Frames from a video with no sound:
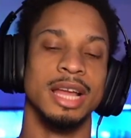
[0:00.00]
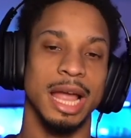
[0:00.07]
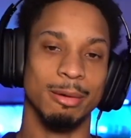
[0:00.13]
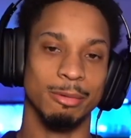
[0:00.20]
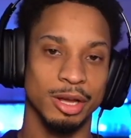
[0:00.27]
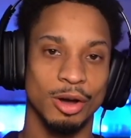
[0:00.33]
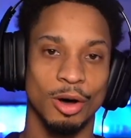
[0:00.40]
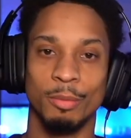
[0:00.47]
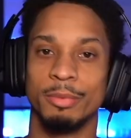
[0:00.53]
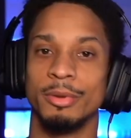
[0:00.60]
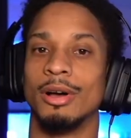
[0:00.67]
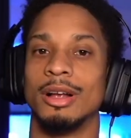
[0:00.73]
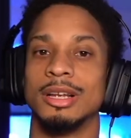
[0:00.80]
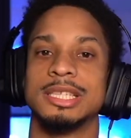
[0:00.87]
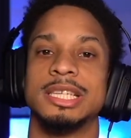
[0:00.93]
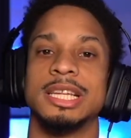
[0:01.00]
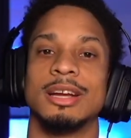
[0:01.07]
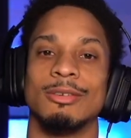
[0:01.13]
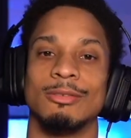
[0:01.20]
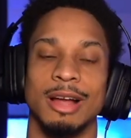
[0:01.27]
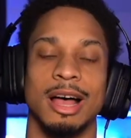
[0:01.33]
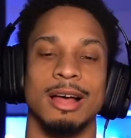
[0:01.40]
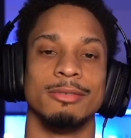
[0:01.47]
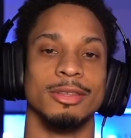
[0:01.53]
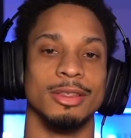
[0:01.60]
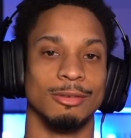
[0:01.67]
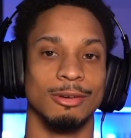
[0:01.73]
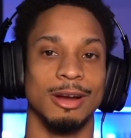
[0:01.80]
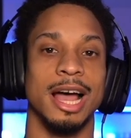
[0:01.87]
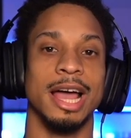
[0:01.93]
and we hope you all stick around for the
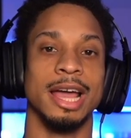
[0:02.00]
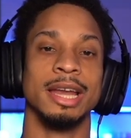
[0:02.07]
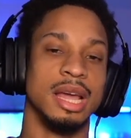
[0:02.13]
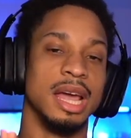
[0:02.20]
ride.